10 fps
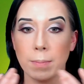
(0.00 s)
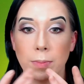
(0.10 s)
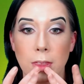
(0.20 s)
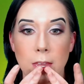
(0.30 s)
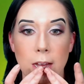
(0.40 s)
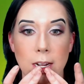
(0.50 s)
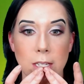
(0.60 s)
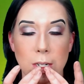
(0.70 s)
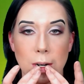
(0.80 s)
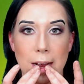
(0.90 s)
not
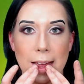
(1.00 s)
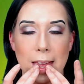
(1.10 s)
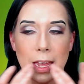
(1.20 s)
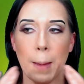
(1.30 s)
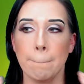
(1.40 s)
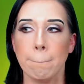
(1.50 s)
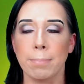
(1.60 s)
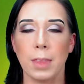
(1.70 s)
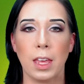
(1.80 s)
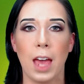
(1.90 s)
as drying.
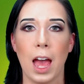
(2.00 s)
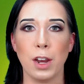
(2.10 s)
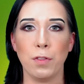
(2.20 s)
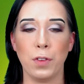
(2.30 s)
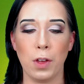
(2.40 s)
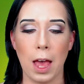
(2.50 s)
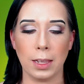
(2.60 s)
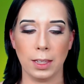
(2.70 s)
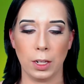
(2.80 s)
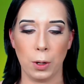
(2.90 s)
They kind of feel
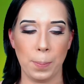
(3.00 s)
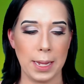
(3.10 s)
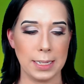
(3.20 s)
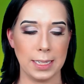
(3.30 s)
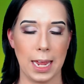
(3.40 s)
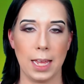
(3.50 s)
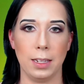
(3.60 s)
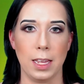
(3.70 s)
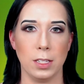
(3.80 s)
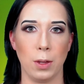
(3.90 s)
a little bit
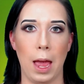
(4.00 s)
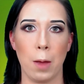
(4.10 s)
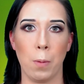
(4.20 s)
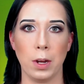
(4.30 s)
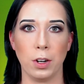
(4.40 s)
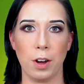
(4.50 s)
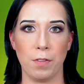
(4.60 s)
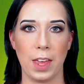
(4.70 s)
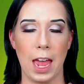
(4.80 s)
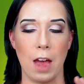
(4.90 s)
tingly, so I wonder
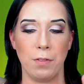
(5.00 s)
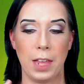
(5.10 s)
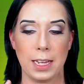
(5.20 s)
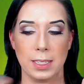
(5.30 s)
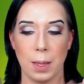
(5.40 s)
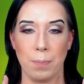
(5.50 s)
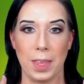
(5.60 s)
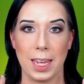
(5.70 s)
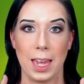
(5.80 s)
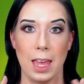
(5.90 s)
if they have like
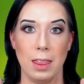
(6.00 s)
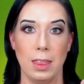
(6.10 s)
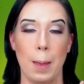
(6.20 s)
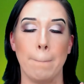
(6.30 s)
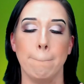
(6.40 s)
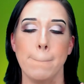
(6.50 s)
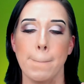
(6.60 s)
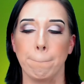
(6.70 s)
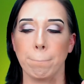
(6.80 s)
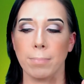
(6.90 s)
something in
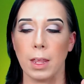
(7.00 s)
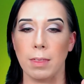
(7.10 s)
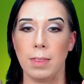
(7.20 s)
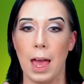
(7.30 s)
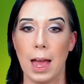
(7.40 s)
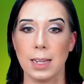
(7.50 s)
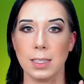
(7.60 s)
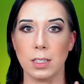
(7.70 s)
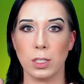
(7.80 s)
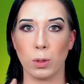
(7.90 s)
them
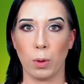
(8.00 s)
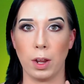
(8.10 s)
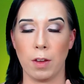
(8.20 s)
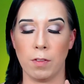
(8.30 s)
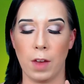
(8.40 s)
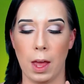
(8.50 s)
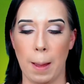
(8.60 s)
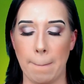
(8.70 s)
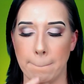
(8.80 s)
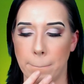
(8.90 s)
that sort of
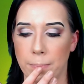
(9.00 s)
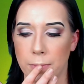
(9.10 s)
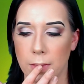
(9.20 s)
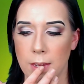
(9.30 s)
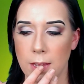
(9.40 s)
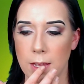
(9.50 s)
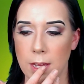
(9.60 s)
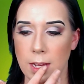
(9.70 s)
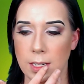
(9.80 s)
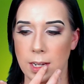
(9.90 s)

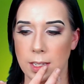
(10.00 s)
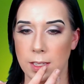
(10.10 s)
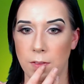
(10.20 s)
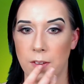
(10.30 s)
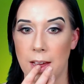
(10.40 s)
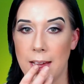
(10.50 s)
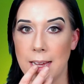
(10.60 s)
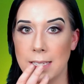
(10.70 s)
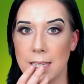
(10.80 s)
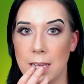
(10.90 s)

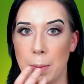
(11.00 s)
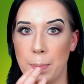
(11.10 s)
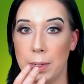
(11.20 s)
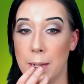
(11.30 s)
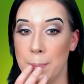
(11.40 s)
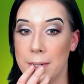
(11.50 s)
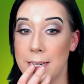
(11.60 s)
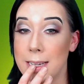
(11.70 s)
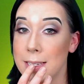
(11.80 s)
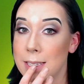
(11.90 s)
intensifies
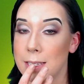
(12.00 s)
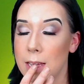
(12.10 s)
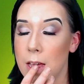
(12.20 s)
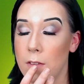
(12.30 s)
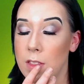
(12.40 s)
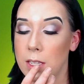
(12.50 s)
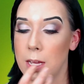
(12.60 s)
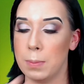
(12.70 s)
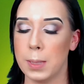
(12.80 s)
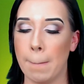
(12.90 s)
plumpness of the lips.